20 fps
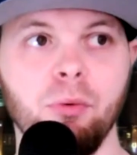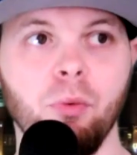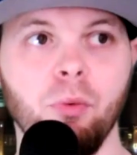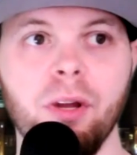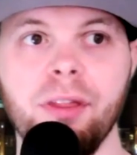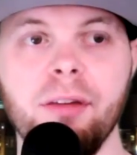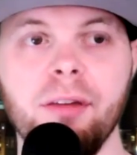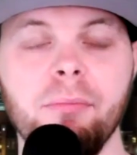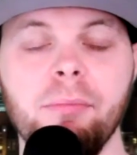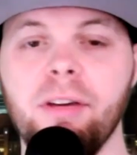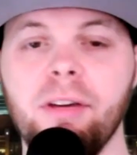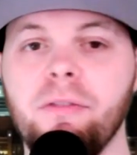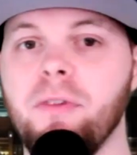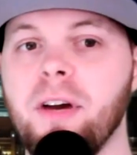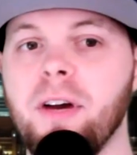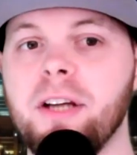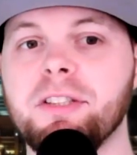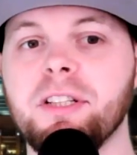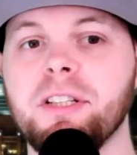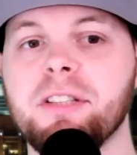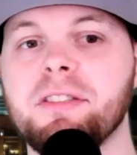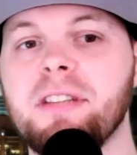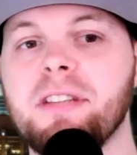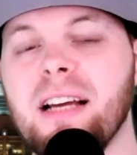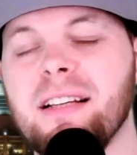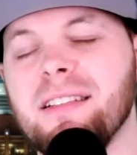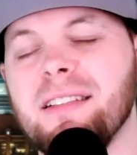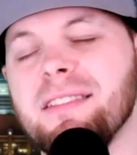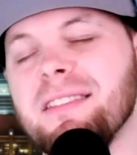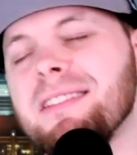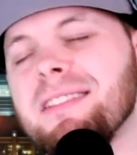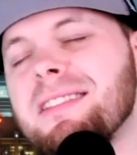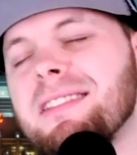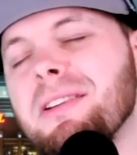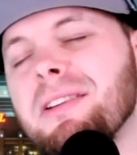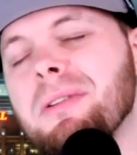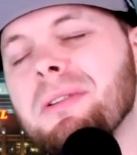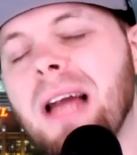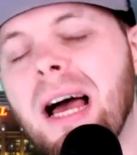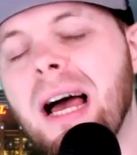With him being franchise tagged, is it
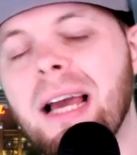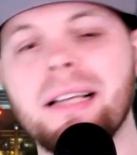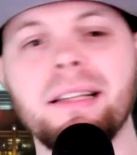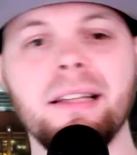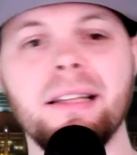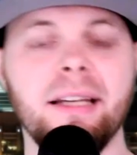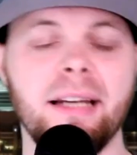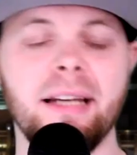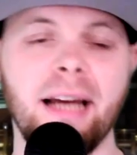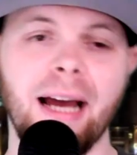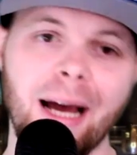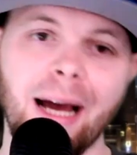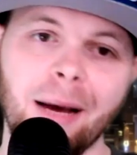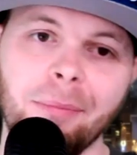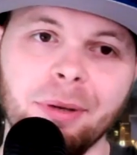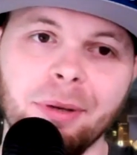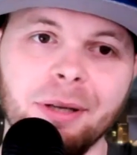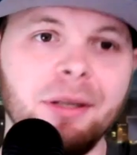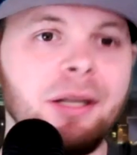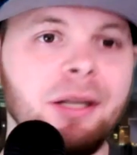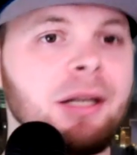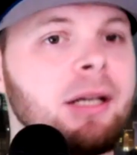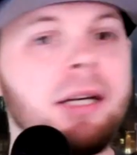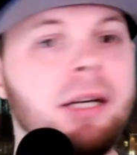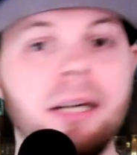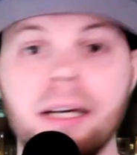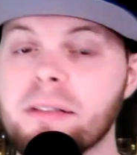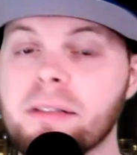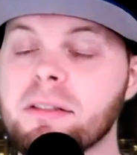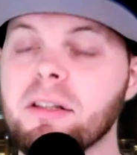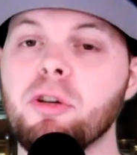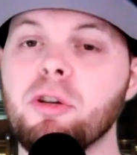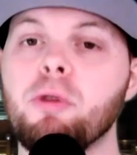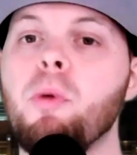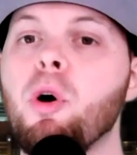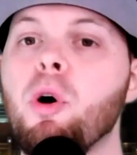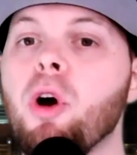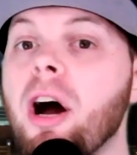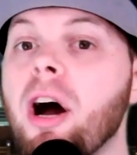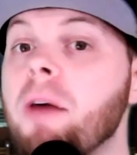still likely to happen? It's a little
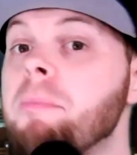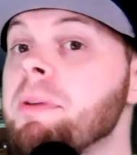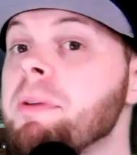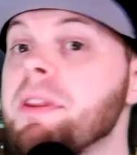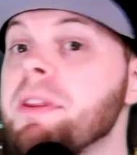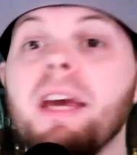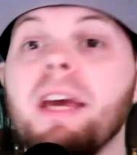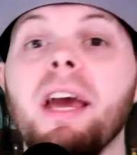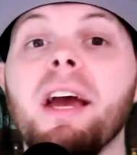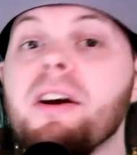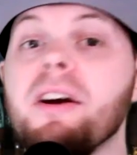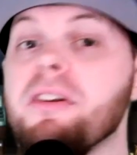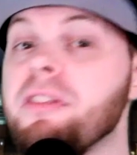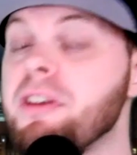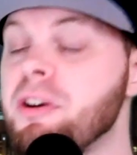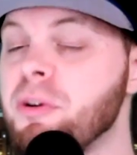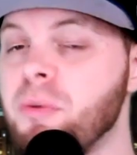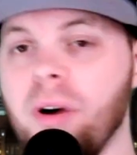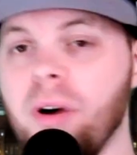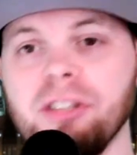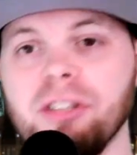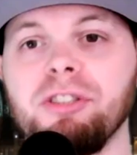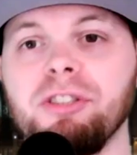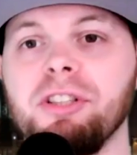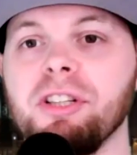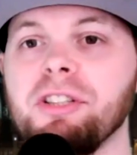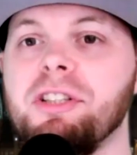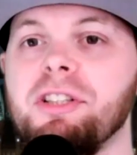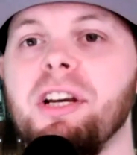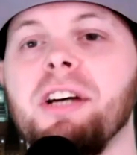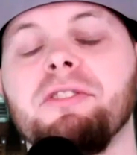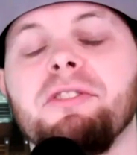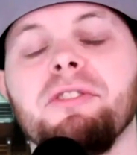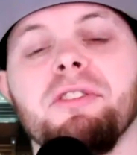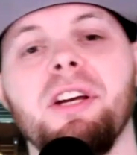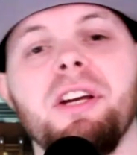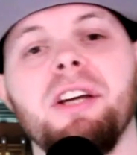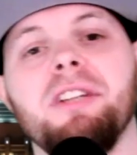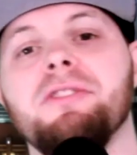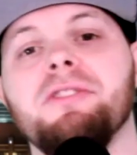more up in the air than it was just
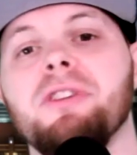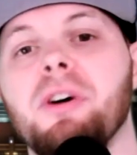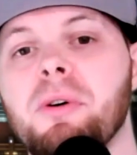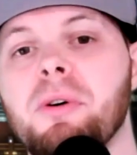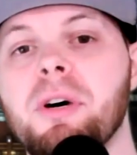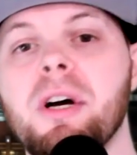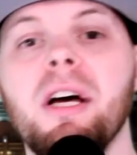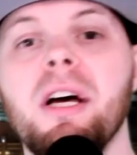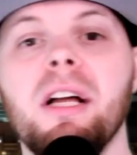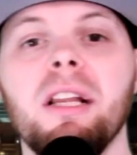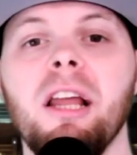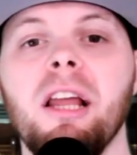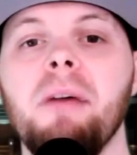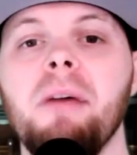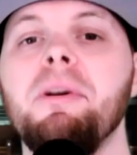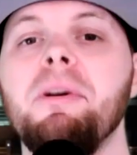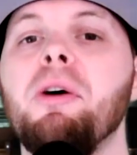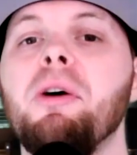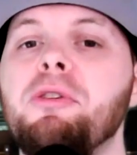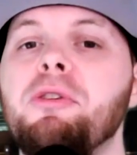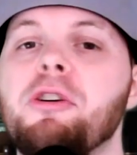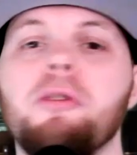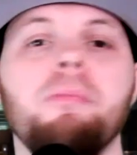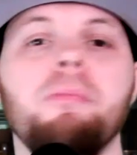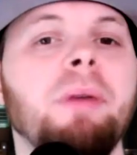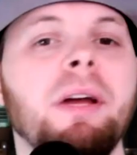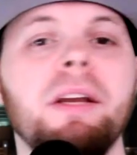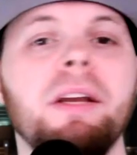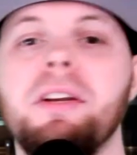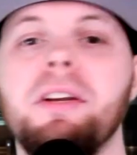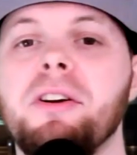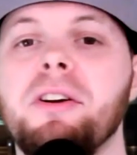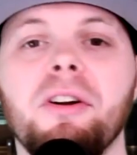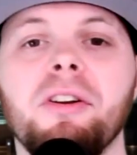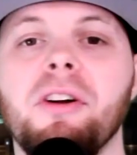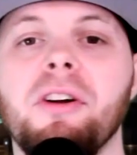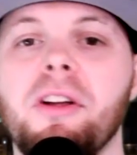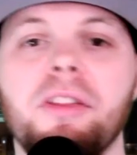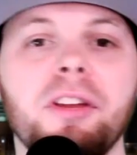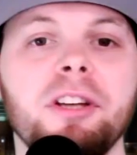yesterday. So let me know your opinion on
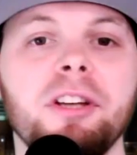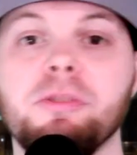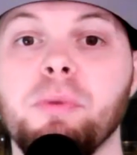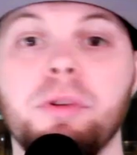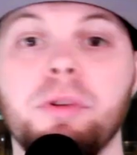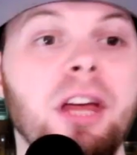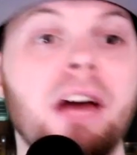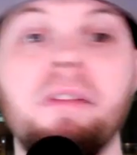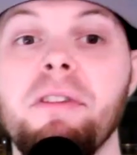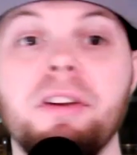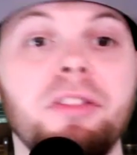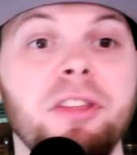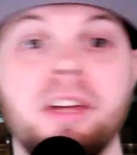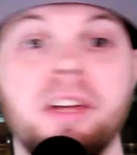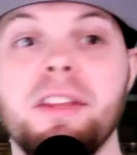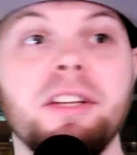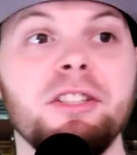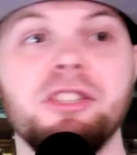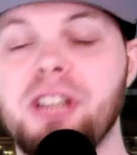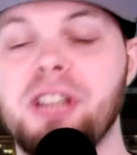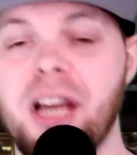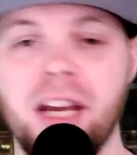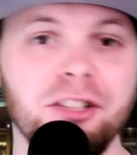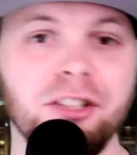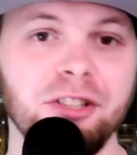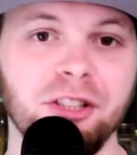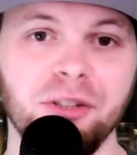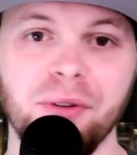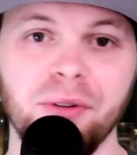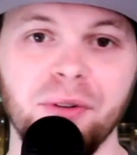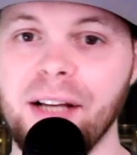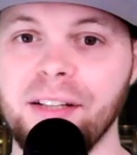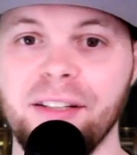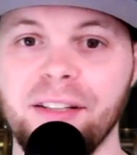all this with everything that's changing, right?